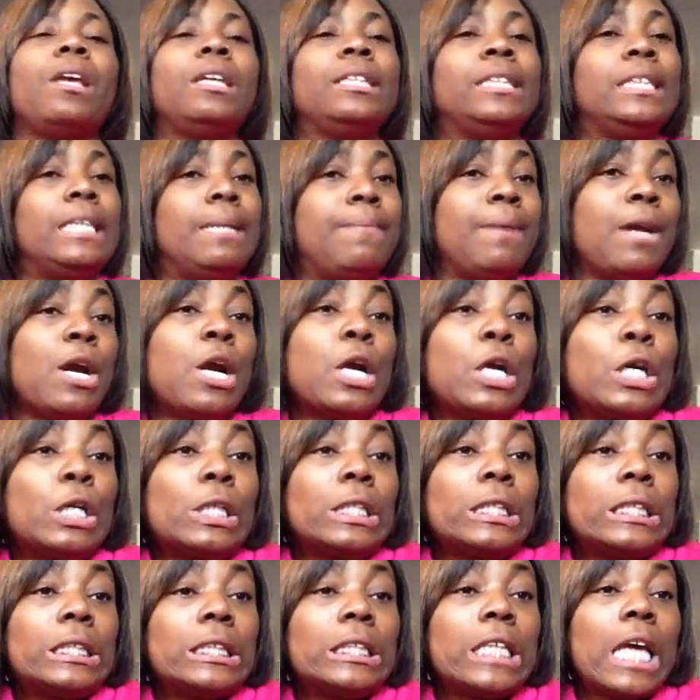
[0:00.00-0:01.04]
stomach
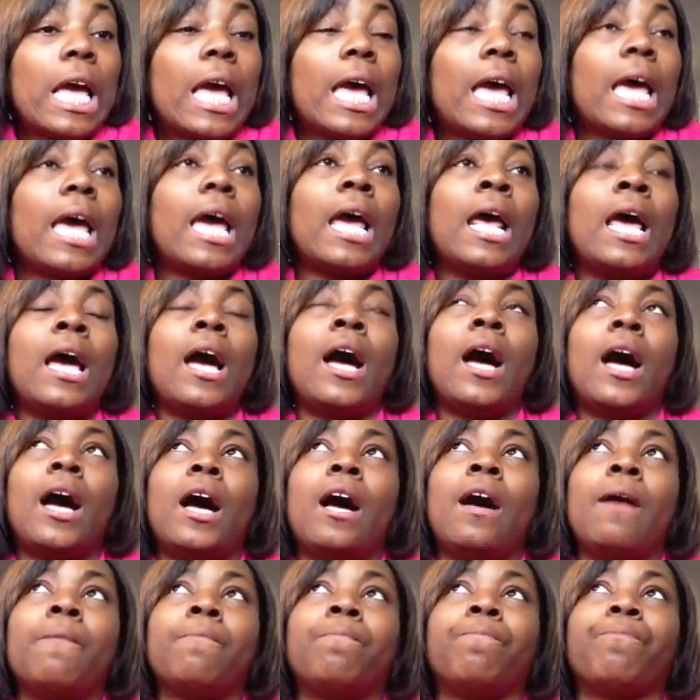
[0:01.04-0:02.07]
hurts,
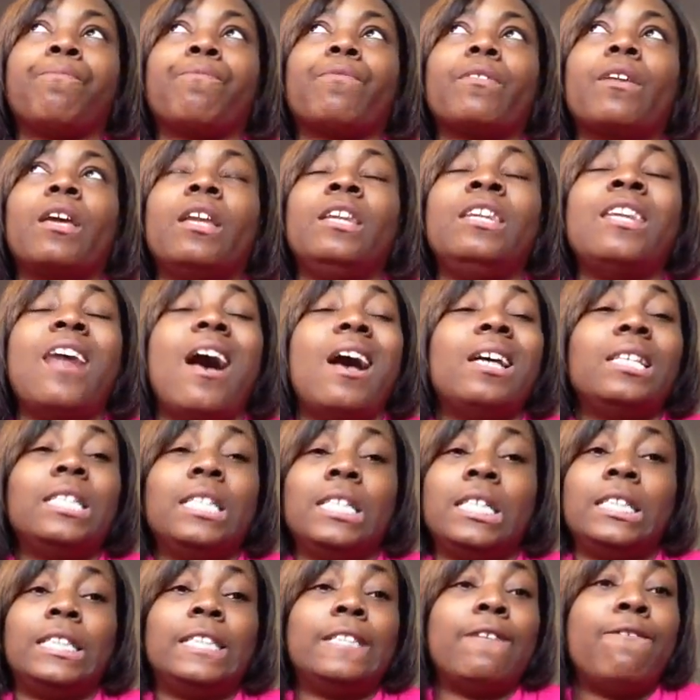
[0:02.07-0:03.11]

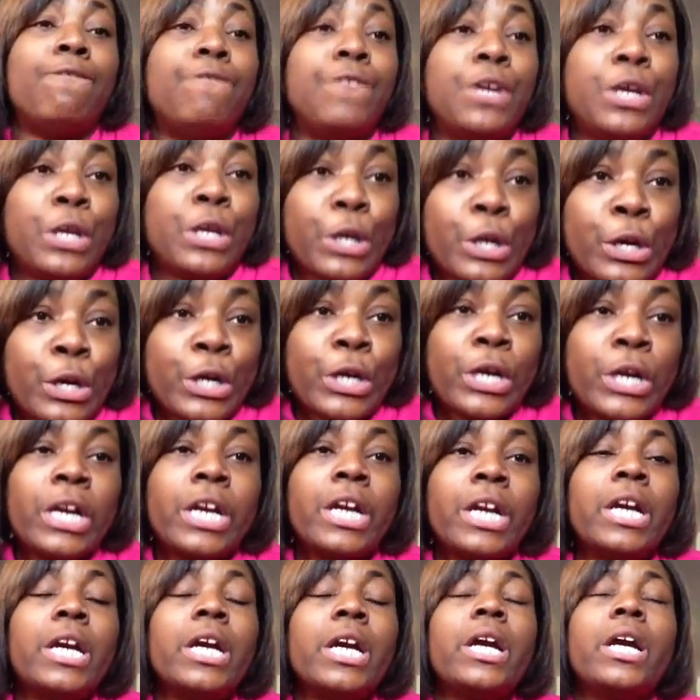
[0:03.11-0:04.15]
nausea severe,
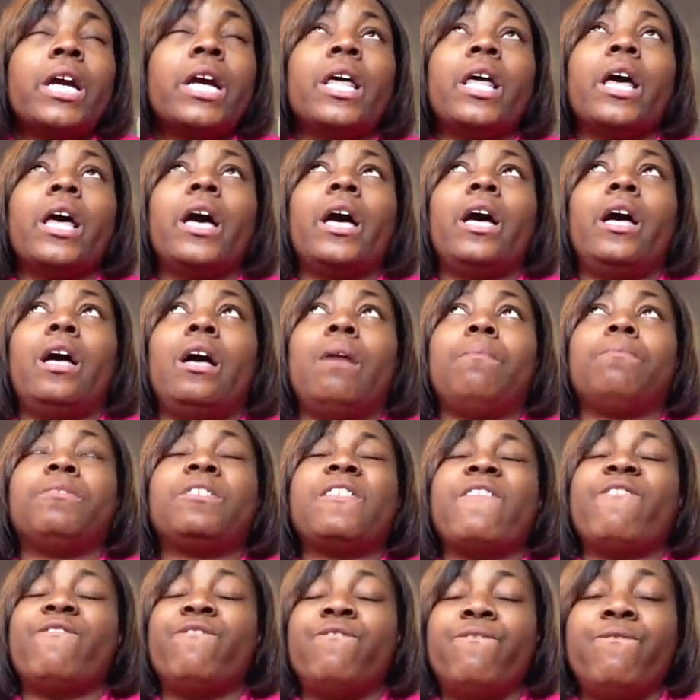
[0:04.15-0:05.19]

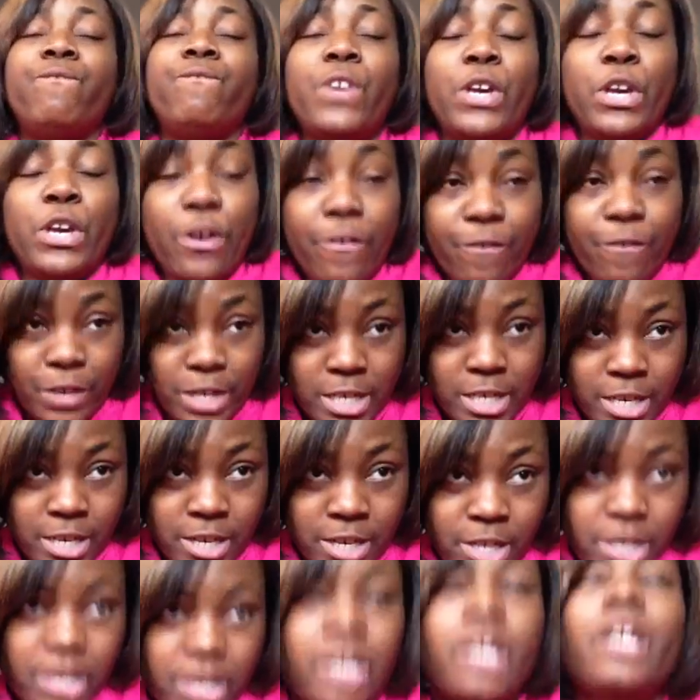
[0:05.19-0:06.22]
severe
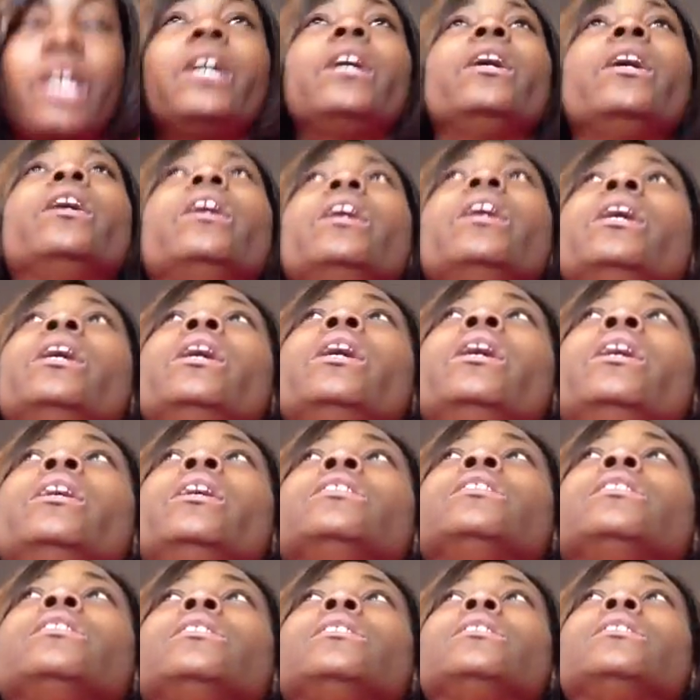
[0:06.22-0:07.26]
fatigue,
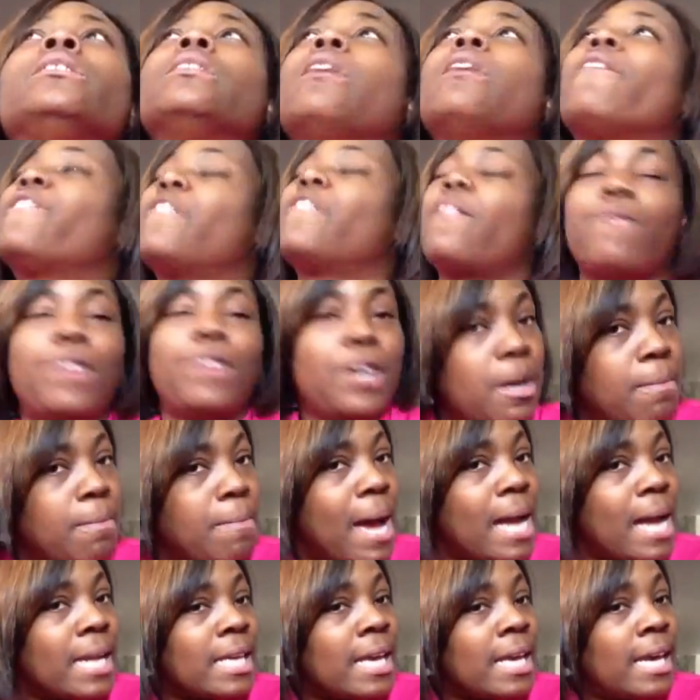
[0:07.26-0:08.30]
severe
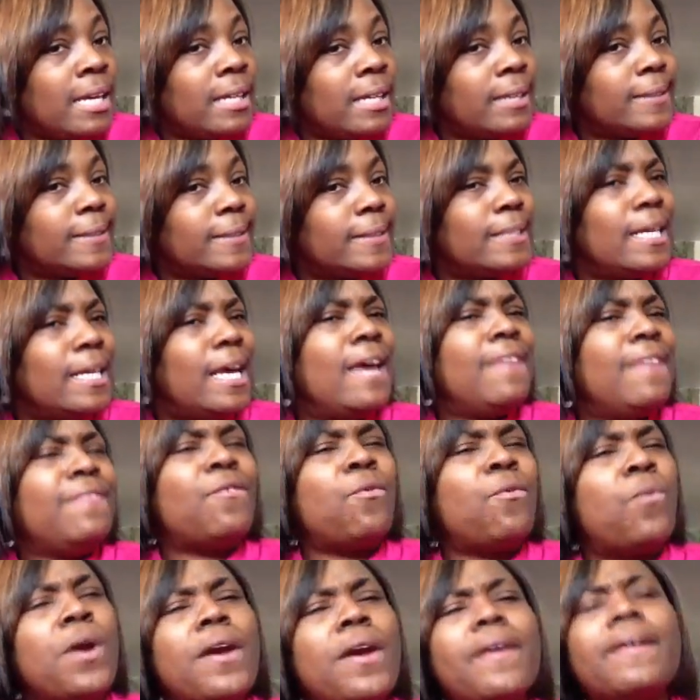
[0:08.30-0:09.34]
body aches. And the
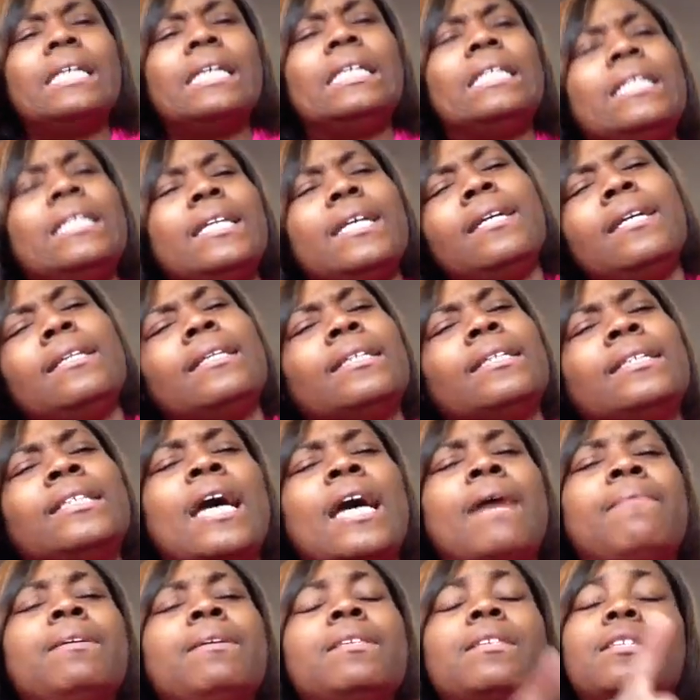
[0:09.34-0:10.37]
weirdest thing this
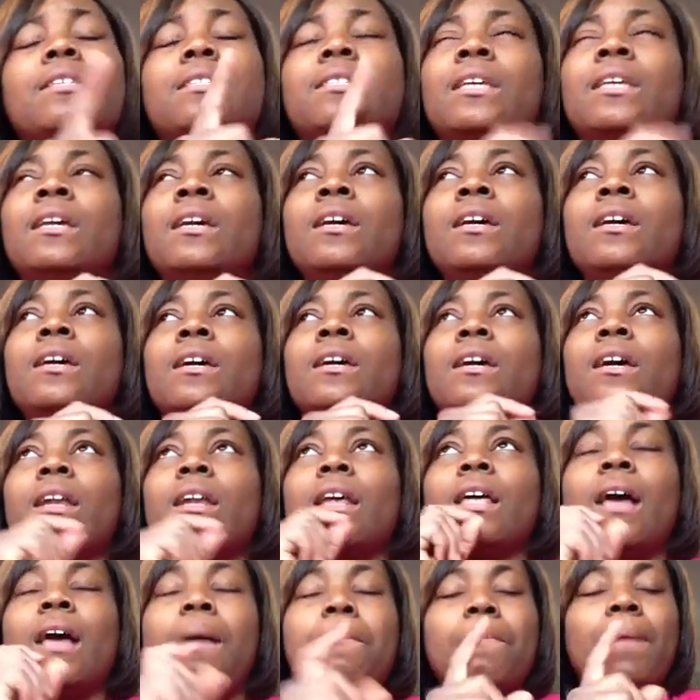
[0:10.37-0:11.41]
time,
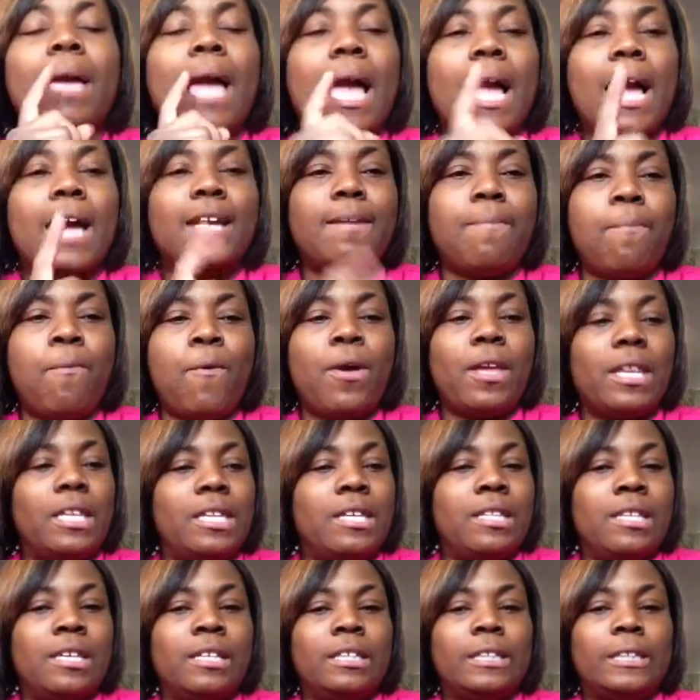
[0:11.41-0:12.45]
I got to point to
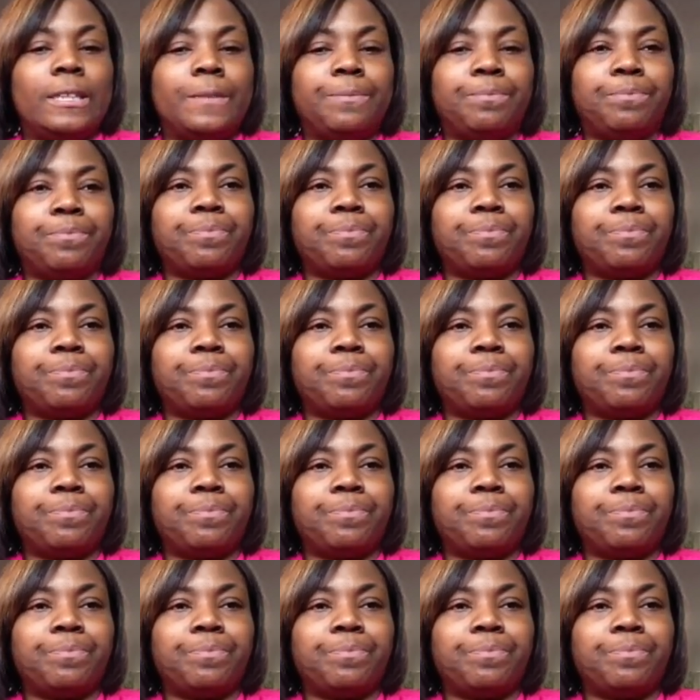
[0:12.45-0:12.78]
this.